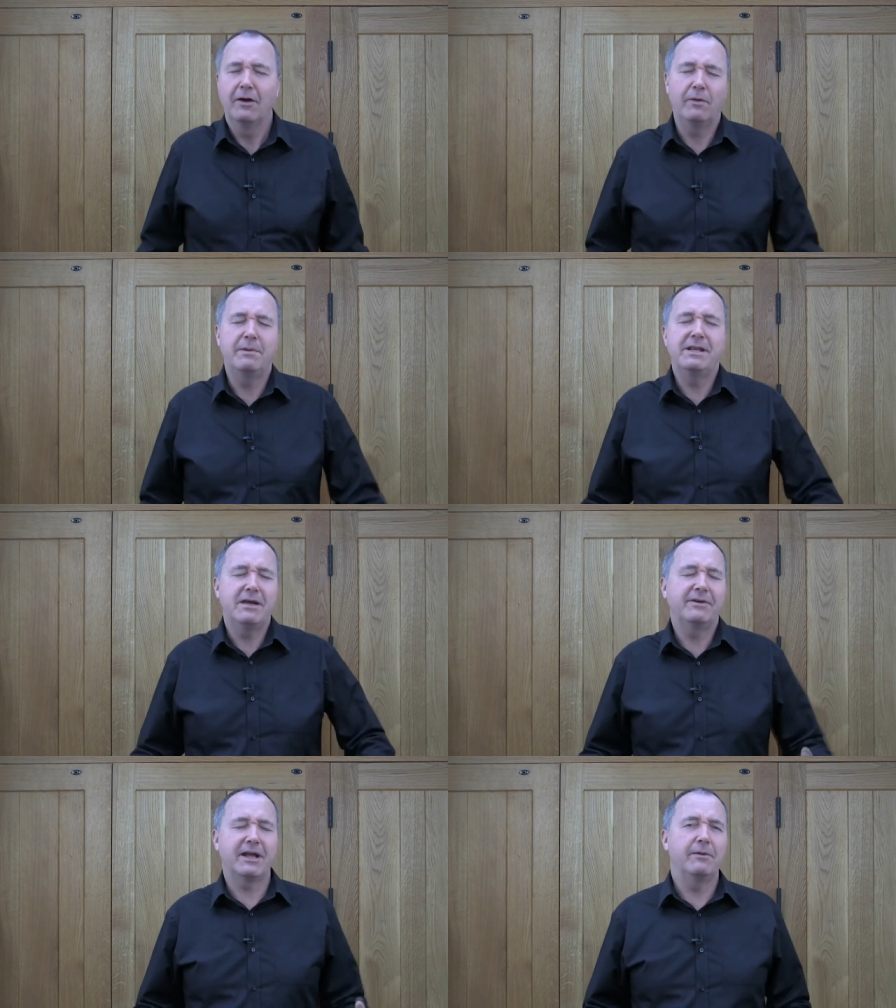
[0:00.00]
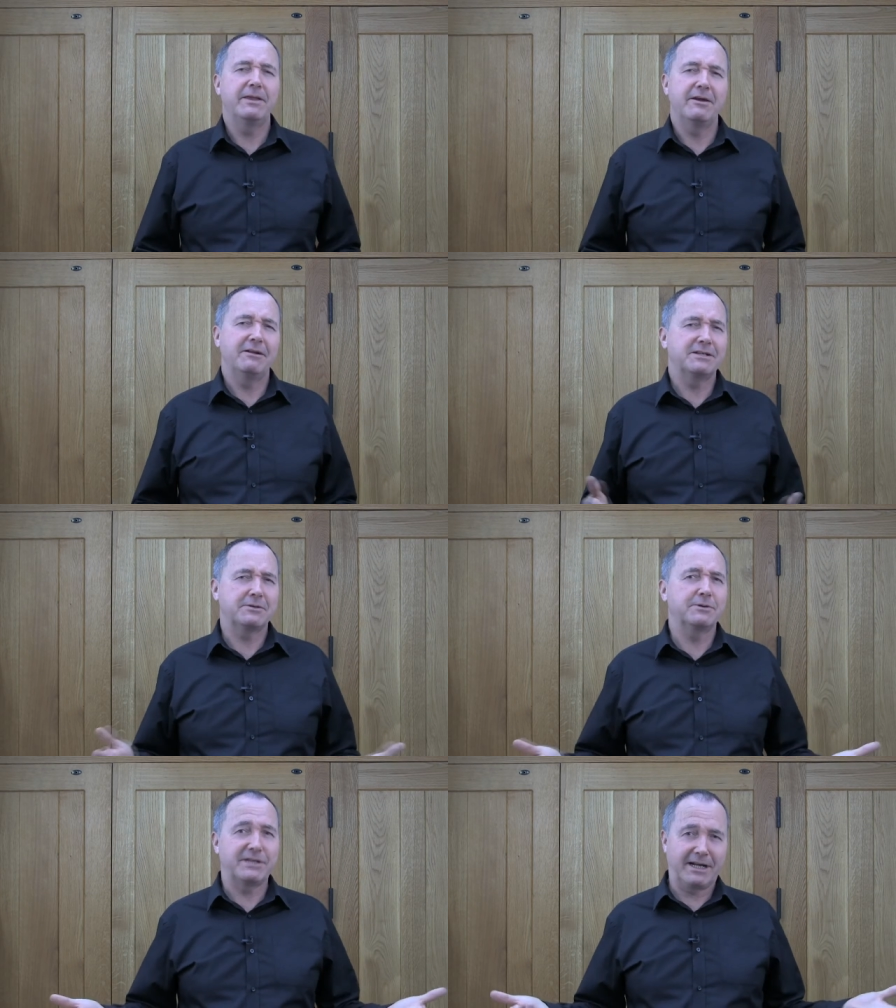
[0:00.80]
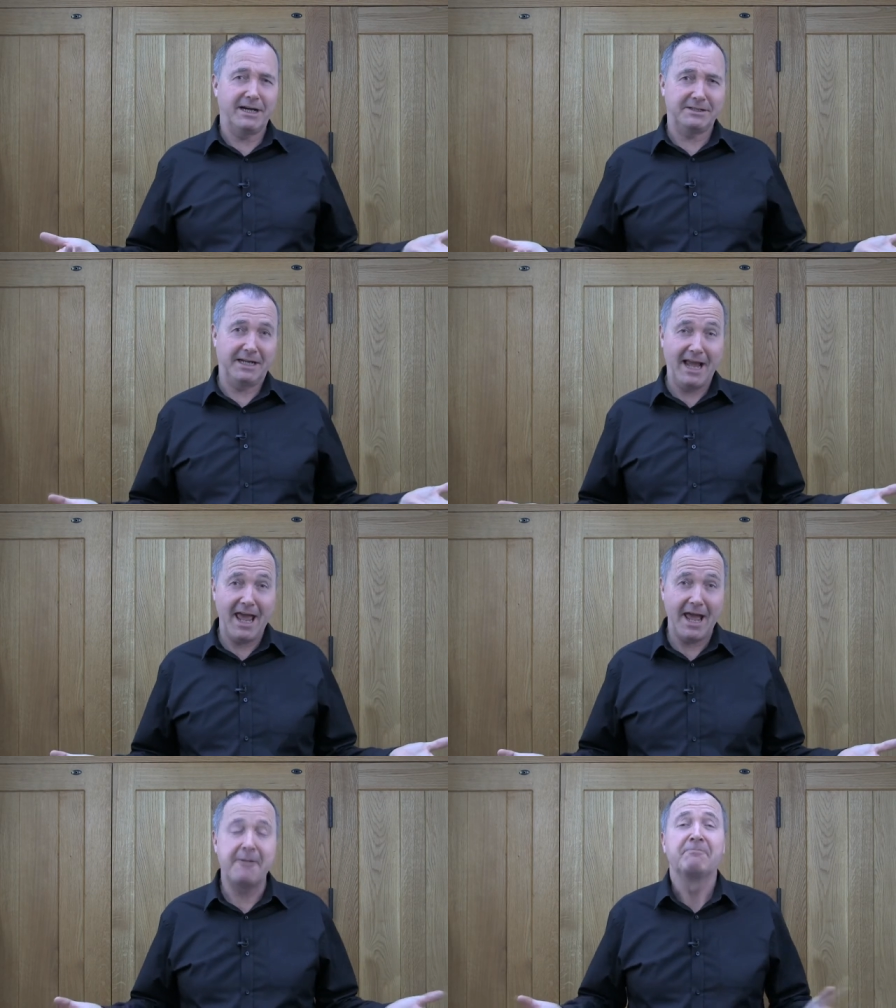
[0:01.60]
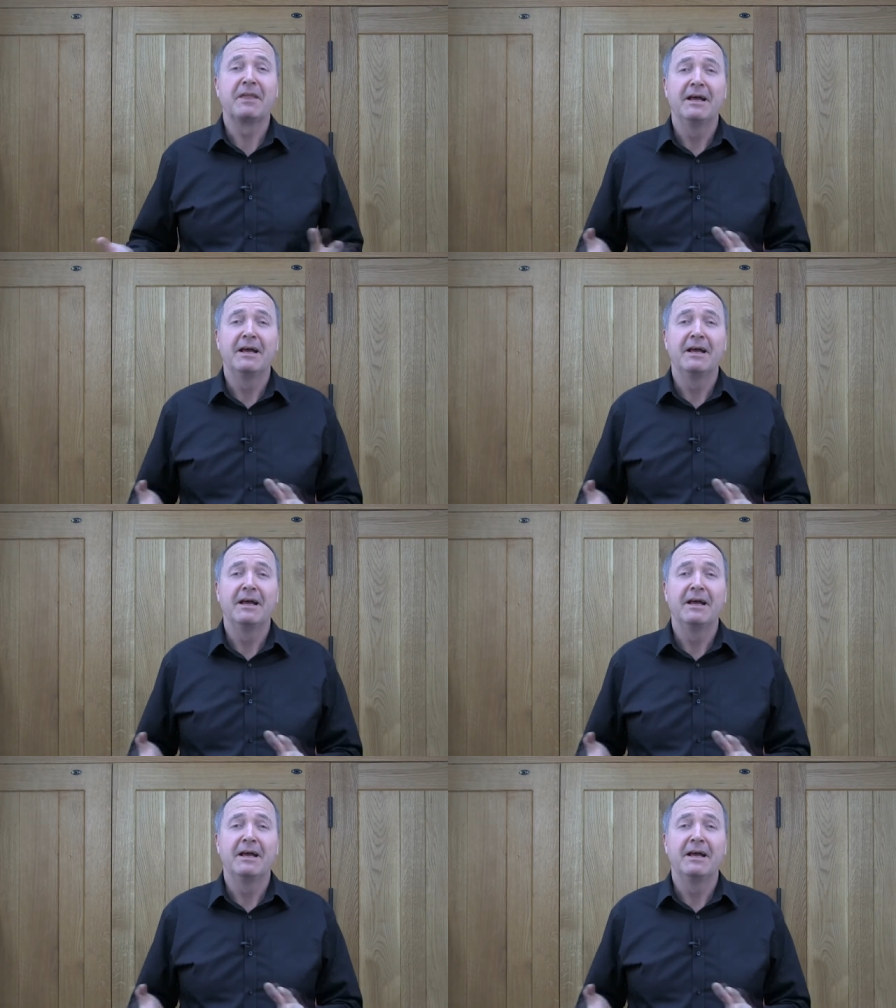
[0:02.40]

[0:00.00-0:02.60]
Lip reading: Women never go in there unless, of course, they're cutting hair.